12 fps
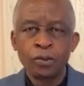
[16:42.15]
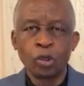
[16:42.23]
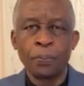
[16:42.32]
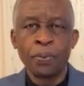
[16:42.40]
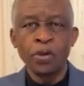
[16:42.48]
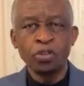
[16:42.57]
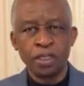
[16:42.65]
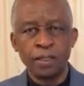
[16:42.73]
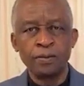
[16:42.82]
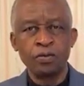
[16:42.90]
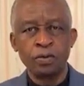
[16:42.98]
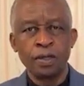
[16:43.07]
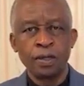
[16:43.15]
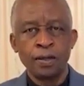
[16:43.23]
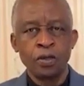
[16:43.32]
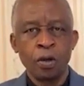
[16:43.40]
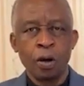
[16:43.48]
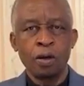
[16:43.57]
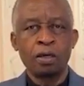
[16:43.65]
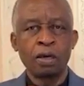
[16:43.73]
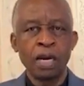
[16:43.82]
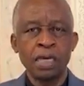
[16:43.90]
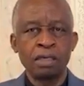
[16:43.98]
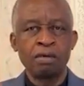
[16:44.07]
Supposing your
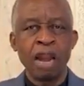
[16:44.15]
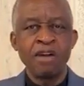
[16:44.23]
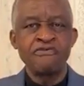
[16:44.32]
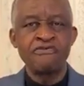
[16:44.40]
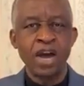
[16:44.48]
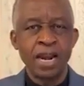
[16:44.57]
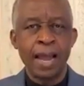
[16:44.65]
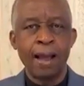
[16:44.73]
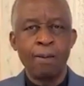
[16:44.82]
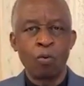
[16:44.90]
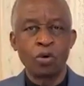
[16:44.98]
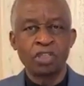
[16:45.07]
great grandfather